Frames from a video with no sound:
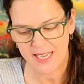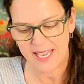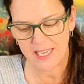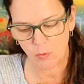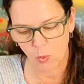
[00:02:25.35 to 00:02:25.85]

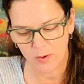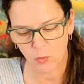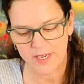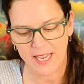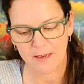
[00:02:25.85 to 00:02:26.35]
and what
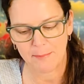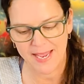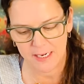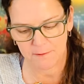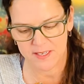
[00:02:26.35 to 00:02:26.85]
we can
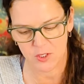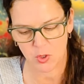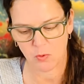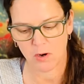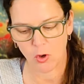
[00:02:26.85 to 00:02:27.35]
manifest
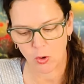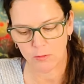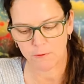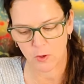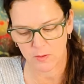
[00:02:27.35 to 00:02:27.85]
through our own
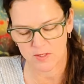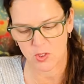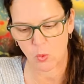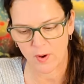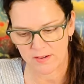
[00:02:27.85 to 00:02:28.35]
focused
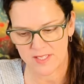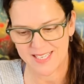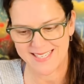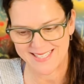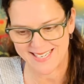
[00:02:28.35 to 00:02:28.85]
awareness
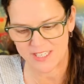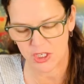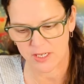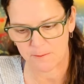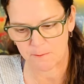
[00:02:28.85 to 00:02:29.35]
and intention.